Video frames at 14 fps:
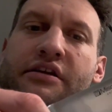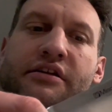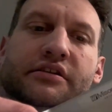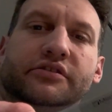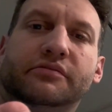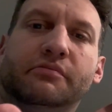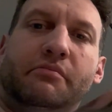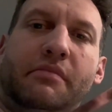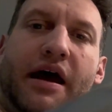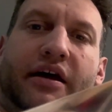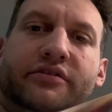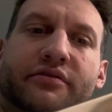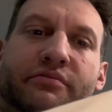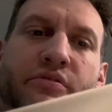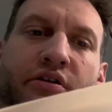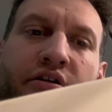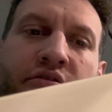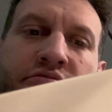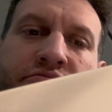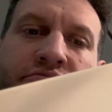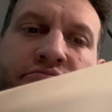It's massive,
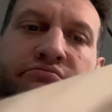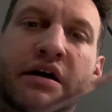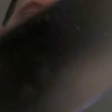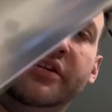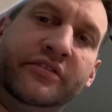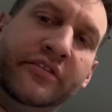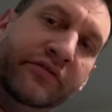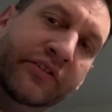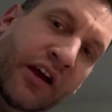bro, massive.